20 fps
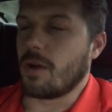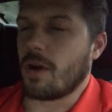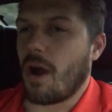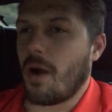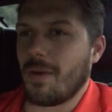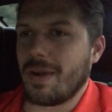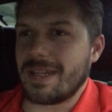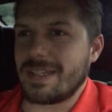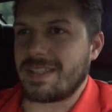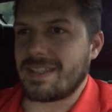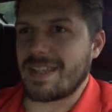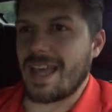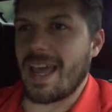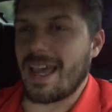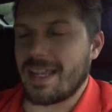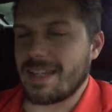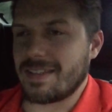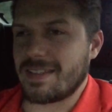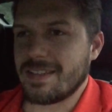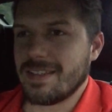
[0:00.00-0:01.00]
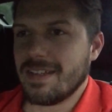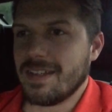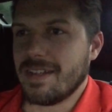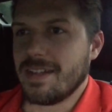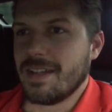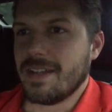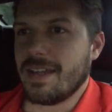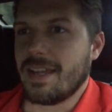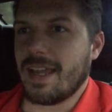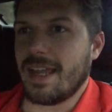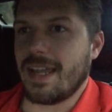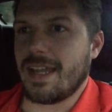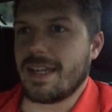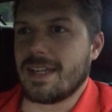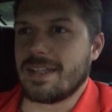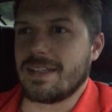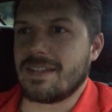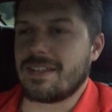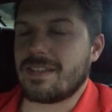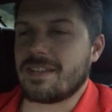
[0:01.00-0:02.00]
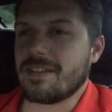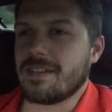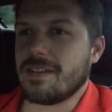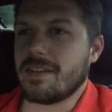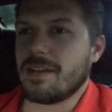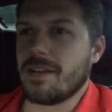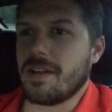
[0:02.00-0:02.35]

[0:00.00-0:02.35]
always says is,